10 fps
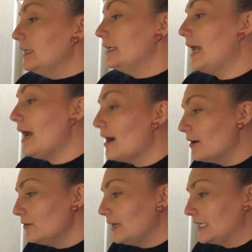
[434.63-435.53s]

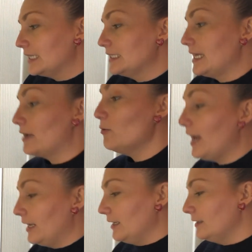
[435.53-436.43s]
Now I need to take
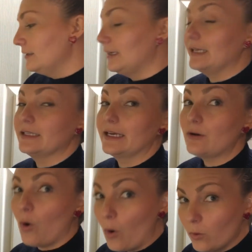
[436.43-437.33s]
away. And like
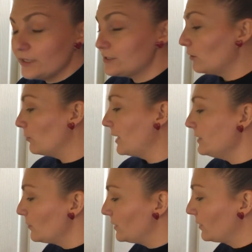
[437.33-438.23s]
always,
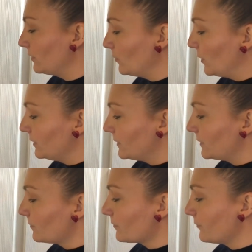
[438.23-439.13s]
we start in the ones.
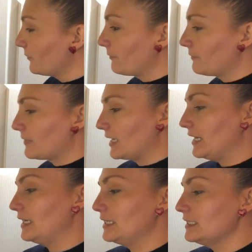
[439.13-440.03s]

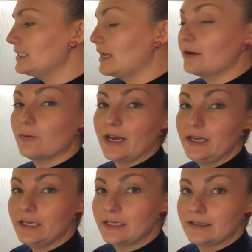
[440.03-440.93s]
And I need to take
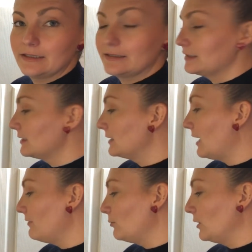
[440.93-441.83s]
away
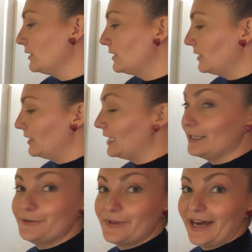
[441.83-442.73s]
7 ones. Can
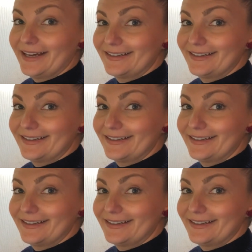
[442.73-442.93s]
I do that?